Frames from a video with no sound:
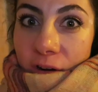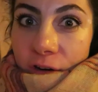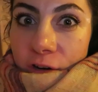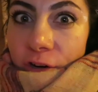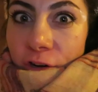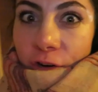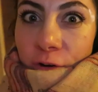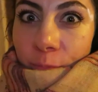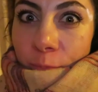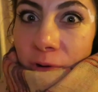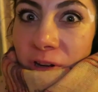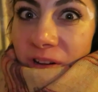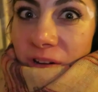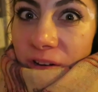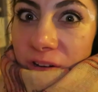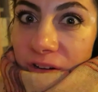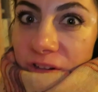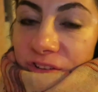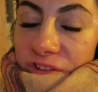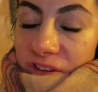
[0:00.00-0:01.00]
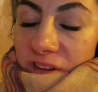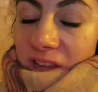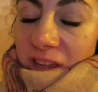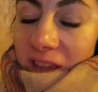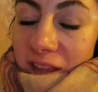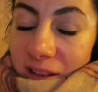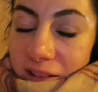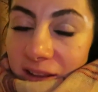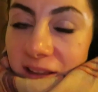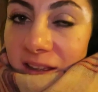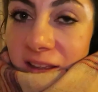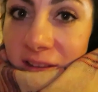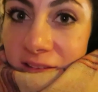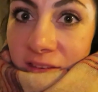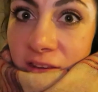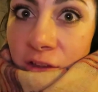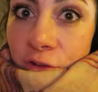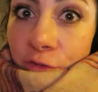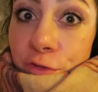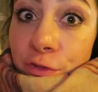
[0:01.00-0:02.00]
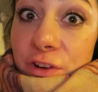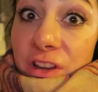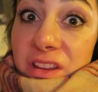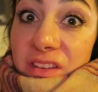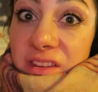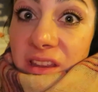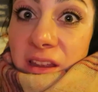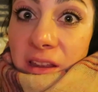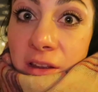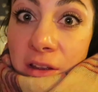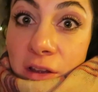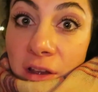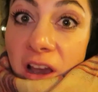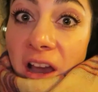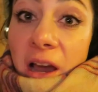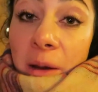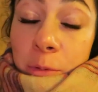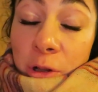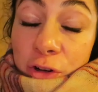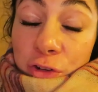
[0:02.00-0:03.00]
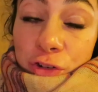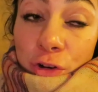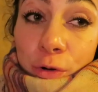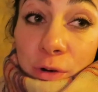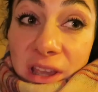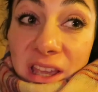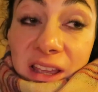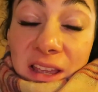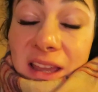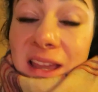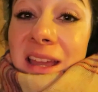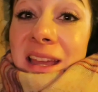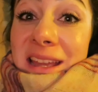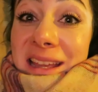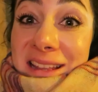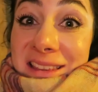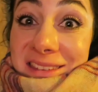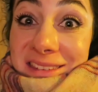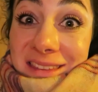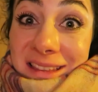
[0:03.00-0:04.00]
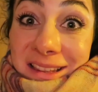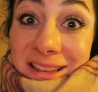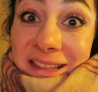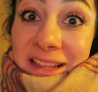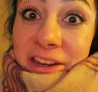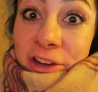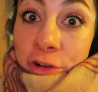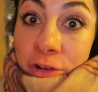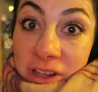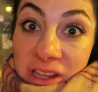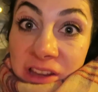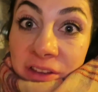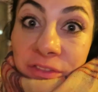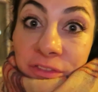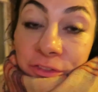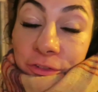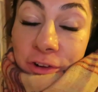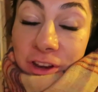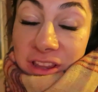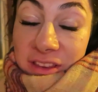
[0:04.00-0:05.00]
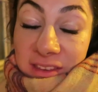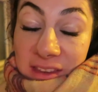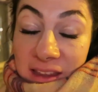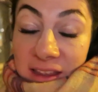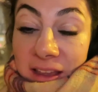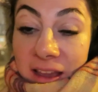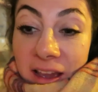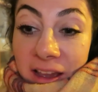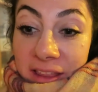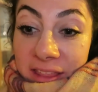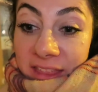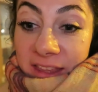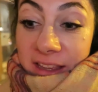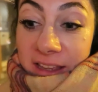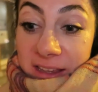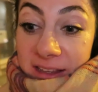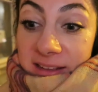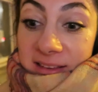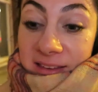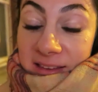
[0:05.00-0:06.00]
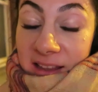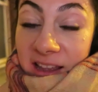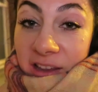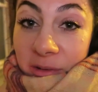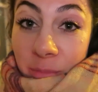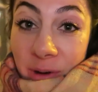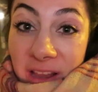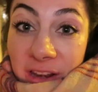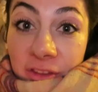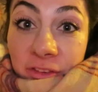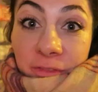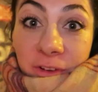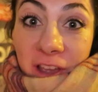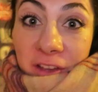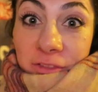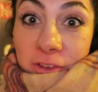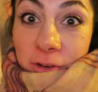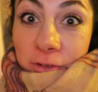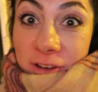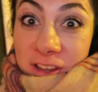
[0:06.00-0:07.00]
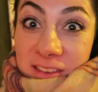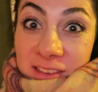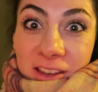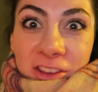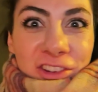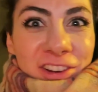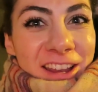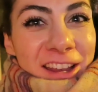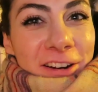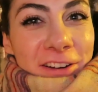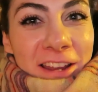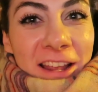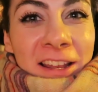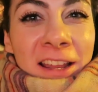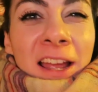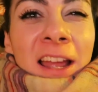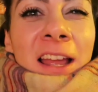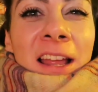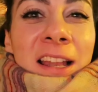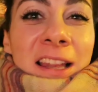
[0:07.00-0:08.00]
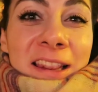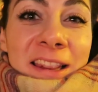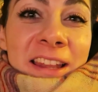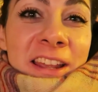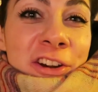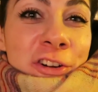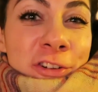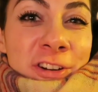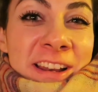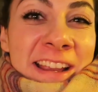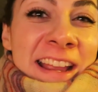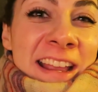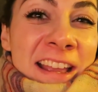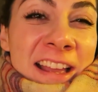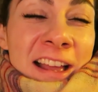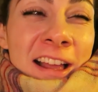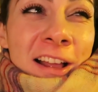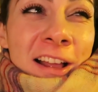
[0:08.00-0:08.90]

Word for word: Oh my gosh, it is freezing. I'm not joking, it's literally freezing. I think it's like minus five degrees. Did you hear that? Literally